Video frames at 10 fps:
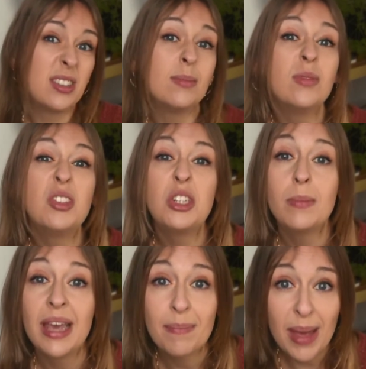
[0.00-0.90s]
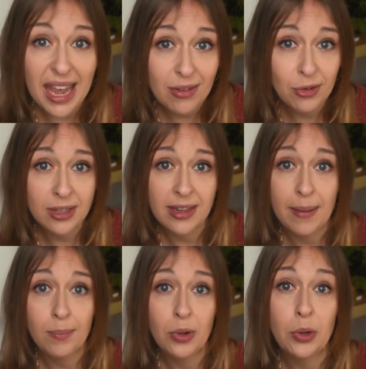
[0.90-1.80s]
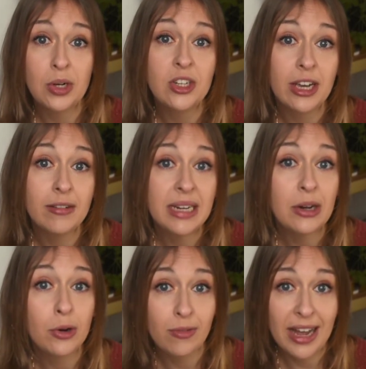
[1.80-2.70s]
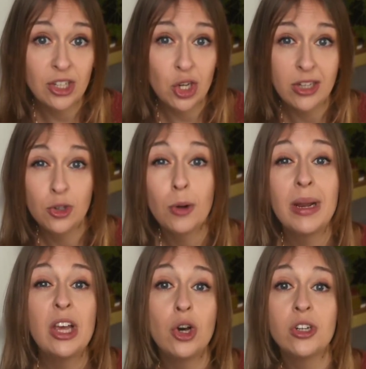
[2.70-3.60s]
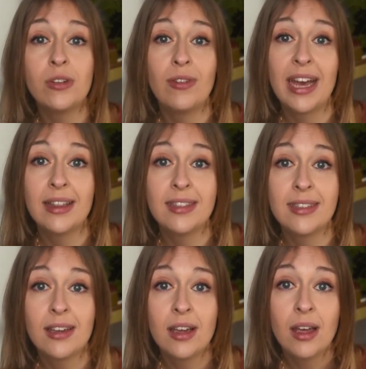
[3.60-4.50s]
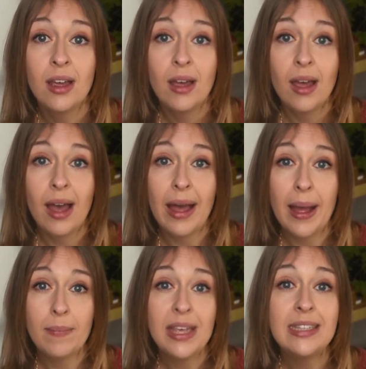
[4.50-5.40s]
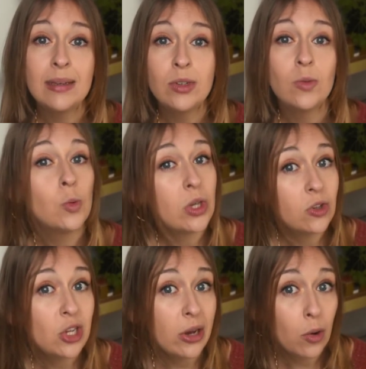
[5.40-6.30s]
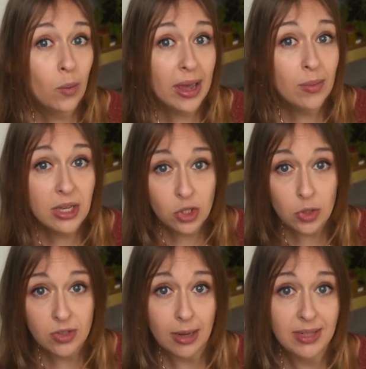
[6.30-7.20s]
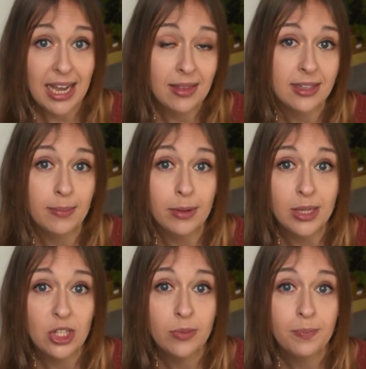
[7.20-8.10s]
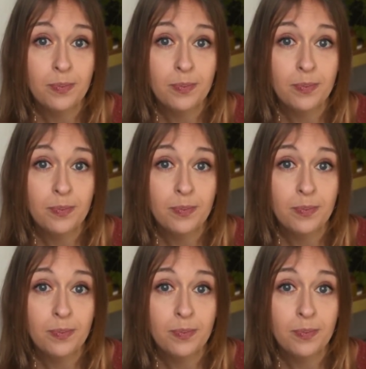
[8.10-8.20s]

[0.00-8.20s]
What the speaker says: some stomach pain, for example, or diarrhea or flatulence, normally gut effects. These symptoms will usually go away when you do stop taking the supplement.